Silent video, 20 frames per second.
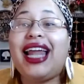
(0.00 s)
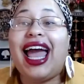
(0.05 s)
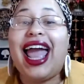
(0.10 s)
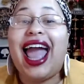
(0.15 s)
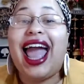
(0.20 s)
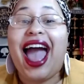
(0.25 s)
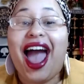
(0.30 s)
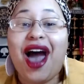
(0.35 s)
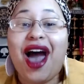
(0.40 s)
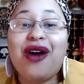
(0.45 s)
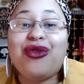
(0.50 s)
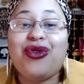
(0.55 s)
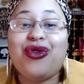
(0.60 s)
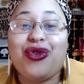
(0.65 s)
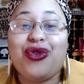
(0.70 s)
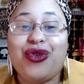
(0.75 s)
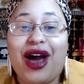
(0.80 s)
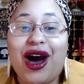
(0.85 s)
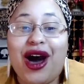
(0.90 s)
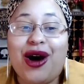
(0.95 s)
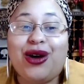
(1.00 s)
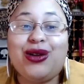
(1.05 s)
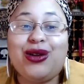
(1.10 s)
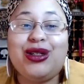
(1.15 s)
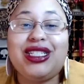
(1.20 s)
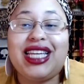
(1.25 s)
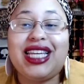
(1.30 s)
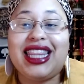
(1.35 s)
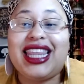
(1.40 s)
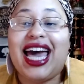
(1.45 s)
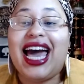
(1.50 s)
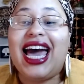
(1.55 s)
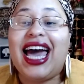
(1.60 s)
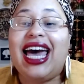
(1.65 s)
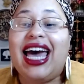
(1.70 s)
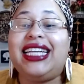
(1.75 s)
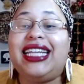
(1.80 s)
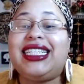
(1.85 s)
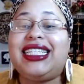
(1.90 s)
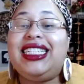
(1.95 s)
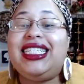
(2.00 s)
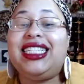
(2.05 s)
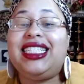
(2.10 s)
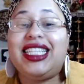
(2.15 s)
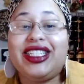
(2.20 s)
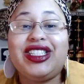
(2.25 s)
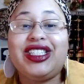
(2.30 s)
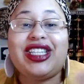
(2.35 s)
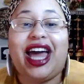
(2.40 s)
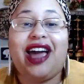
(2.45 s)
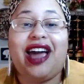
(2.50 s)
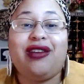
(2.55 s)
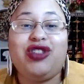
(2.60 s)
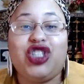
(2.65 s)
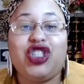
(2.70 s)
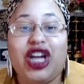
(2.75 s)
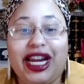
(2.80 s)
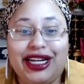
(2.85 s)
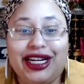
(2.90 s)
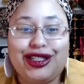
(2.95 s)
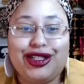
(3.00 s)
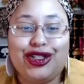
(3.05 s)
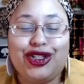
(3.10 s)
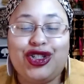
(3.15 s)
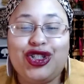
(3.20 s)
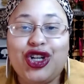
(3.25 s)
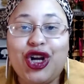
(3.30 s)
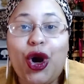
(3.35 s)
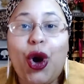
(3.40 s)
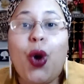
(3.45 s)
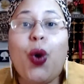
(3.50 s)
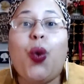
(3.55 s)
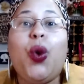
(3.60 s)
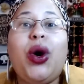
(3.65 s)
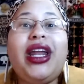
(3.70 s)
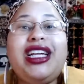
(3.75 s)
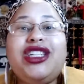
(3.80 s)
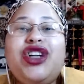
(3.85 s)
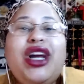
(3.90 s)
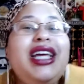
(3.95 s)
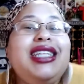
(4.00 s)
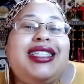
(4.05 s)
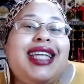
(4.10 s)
I have found that since I've changed what I do, it's